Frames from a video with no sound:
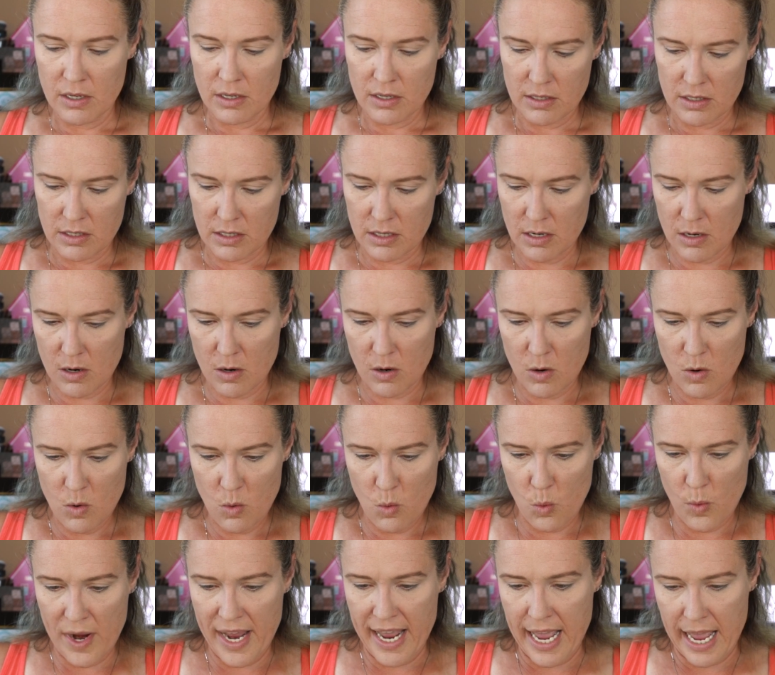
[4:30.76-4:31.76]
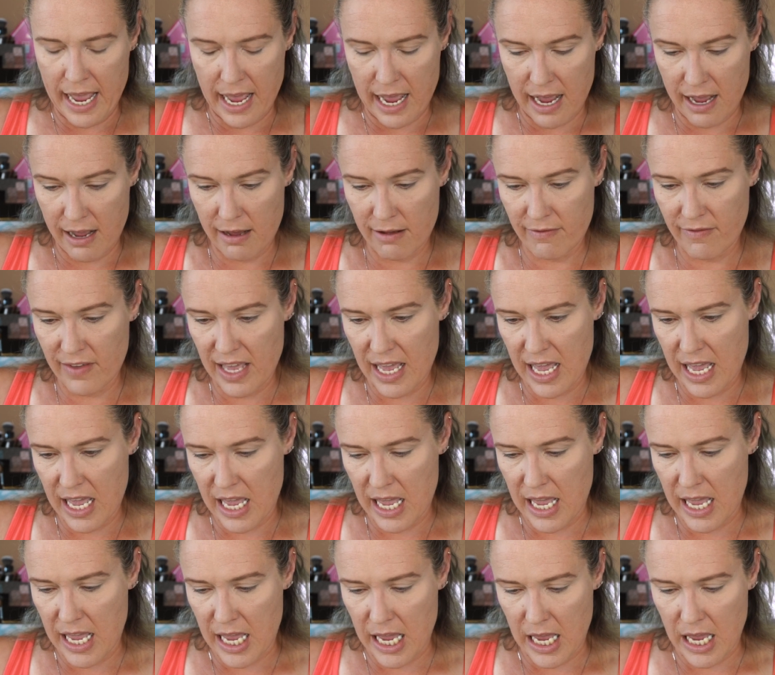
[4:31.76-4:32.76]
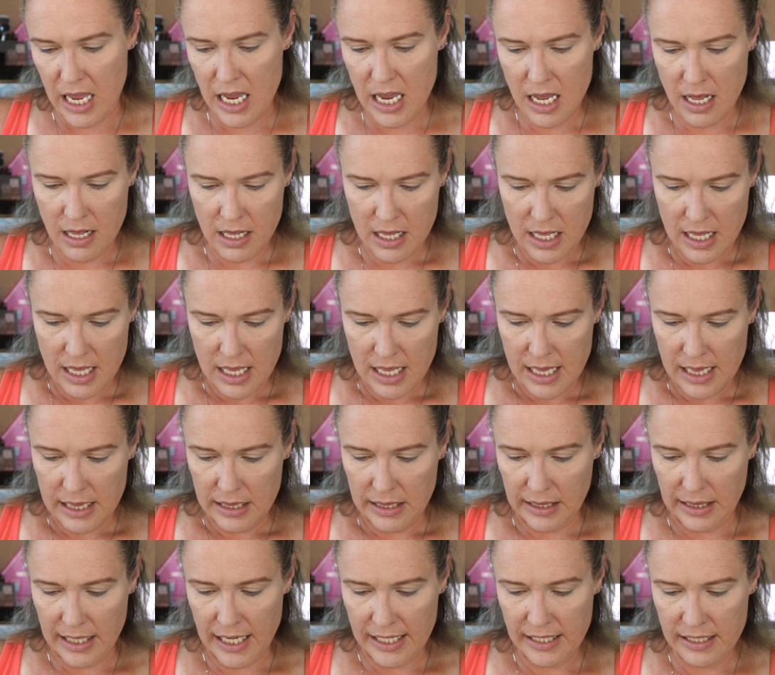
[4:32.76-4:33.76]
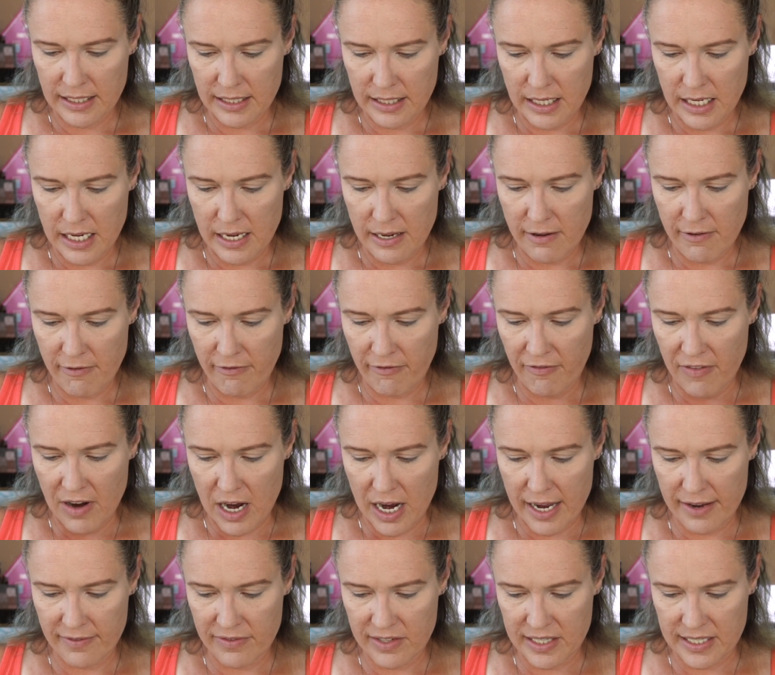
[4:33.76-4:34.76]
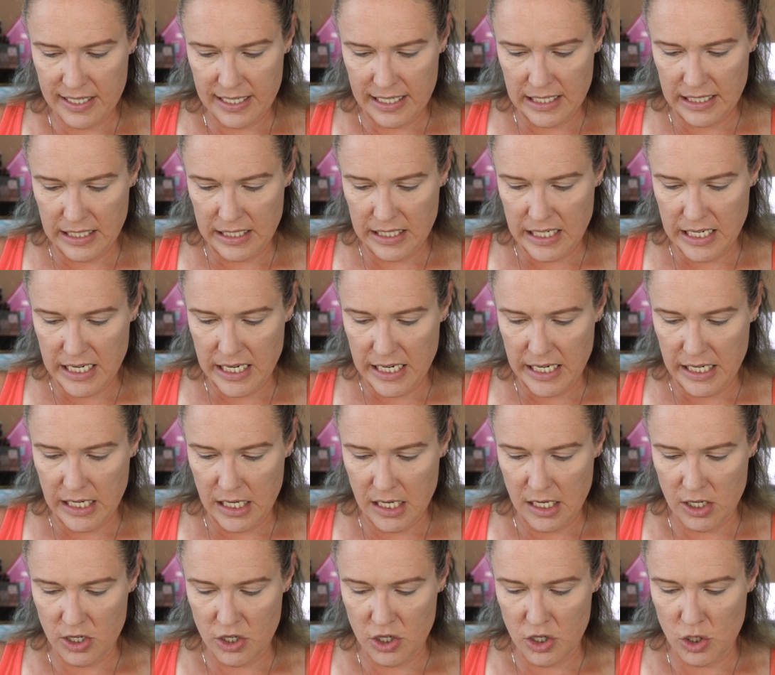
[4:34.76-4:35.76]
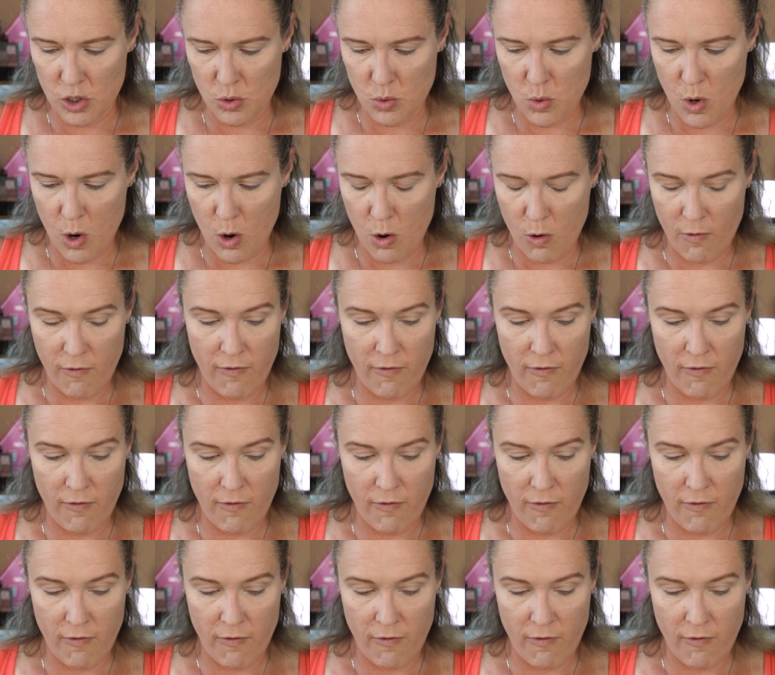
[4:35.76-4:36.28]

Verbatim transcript: So we have a Luxie 516 Duo